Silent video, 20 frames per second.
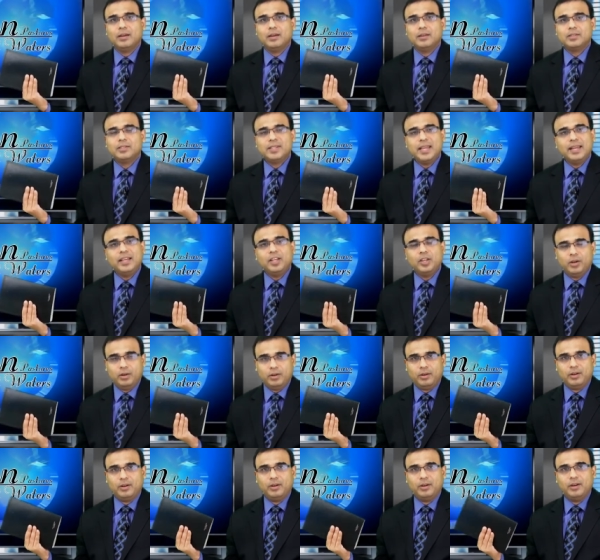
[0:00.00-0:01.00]

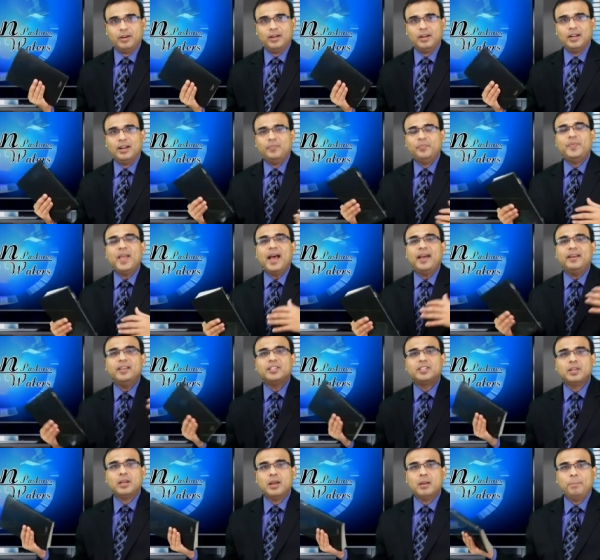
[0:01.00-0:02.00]
secular, that
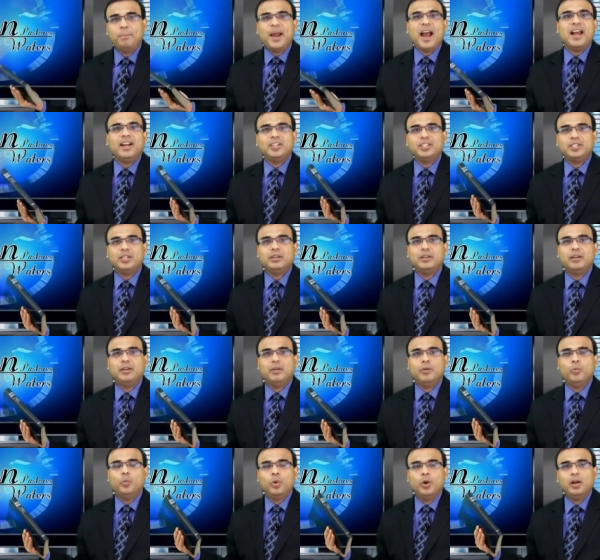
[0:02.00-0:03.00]
is passion
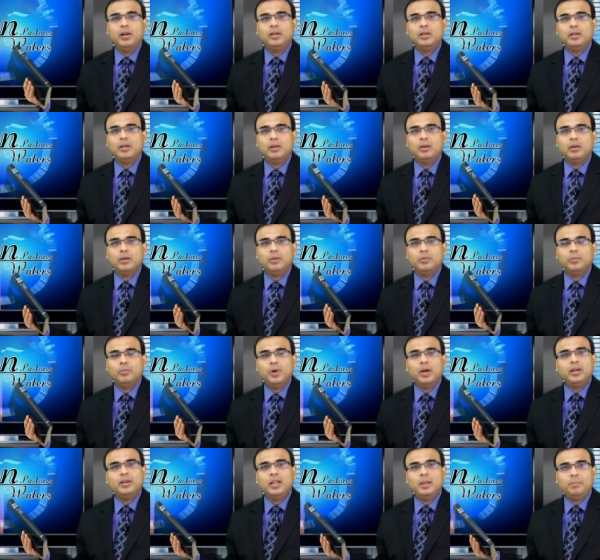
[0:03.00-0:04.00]
and world,
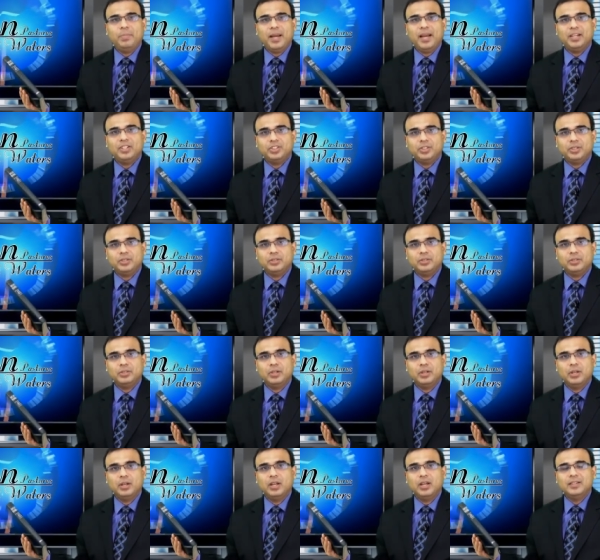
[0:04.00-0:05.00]
worldly passion,
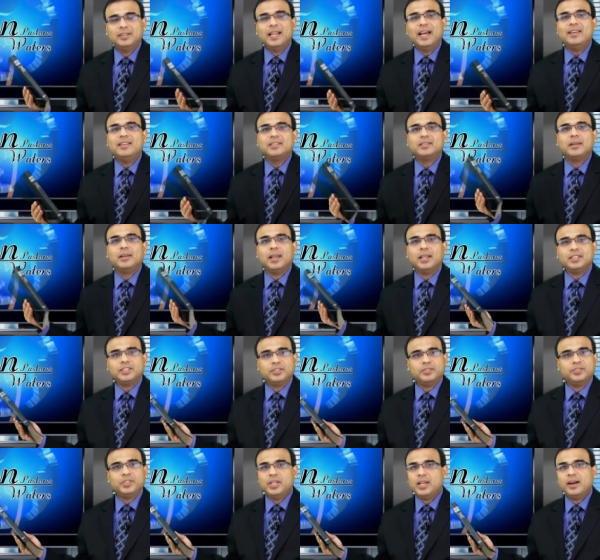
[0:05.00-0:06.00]
that is
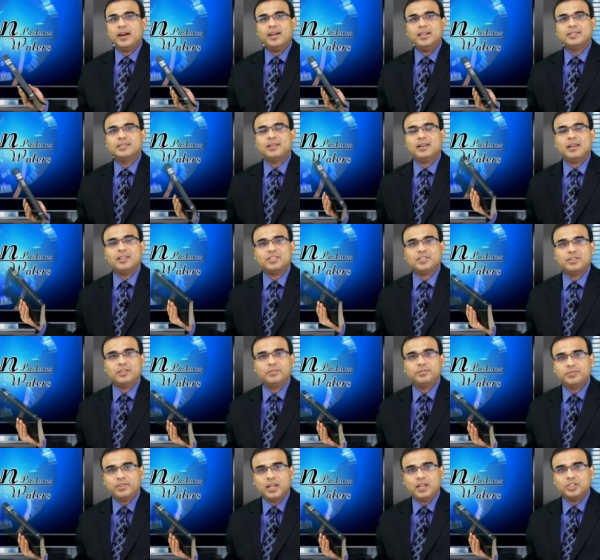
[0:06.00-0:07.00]
lust of the eyes, lust of
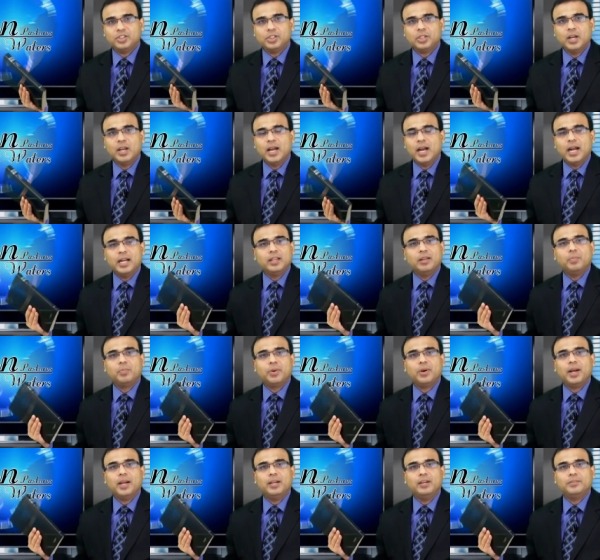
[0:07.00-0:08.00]
the flesh, and the
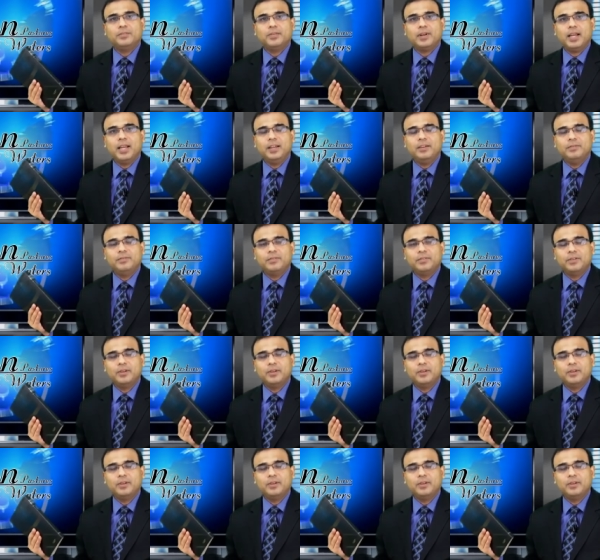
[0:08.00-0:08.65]
pride of life.